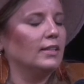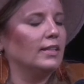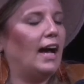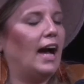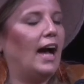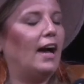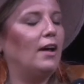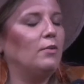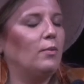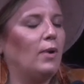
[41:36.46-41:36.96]

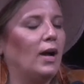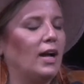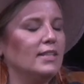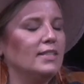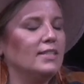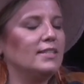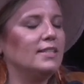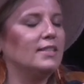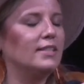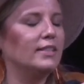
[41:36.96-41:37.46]
God
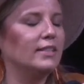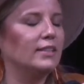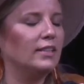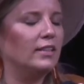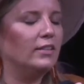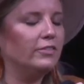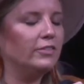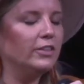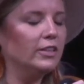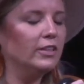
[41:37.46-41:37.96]
wants to
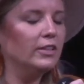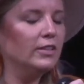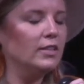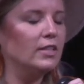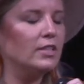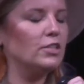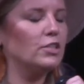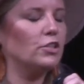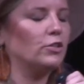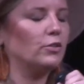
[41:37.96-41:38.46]
deliver
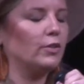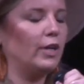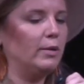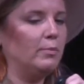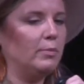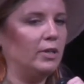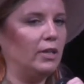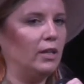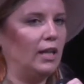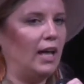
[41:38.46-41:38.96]
the
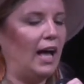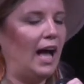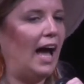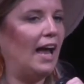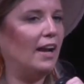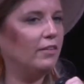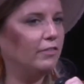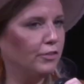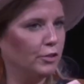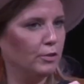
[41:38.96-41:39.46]
scramble
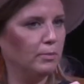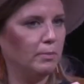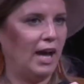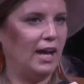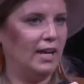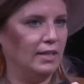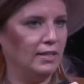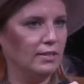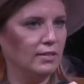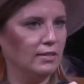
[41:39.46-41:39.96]
out of your
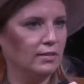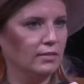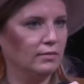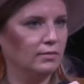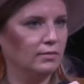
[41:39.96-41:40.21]
mind.